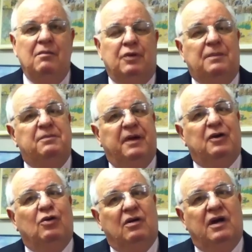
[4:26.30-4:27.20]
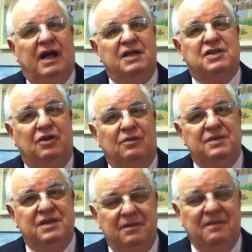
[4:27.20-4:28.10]
perhaps better organized
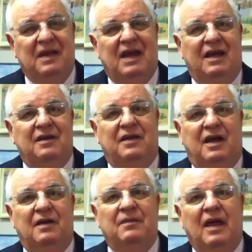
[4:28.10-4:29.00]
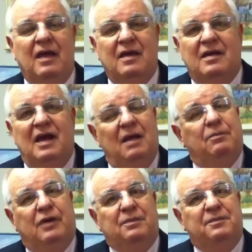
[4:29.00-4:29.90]
homes and uh,
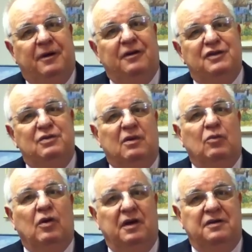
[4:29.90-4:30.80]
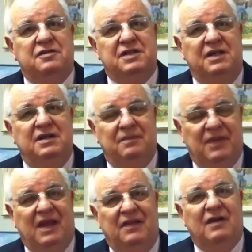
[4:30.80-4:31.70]
and perhaps parents who were more interested
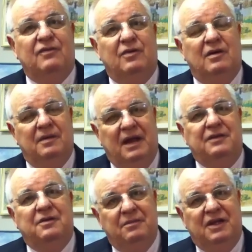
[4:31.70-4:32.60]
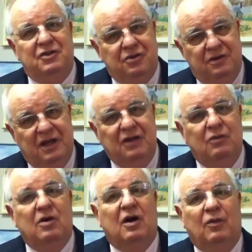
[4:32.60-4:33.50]
and therefore had to make sure they
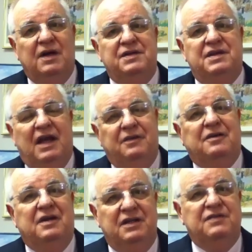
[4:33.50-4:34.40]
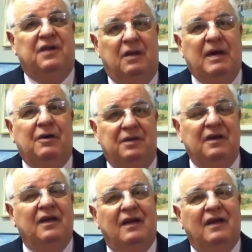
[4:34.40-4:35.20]
knew where it was and had their kids fill them out.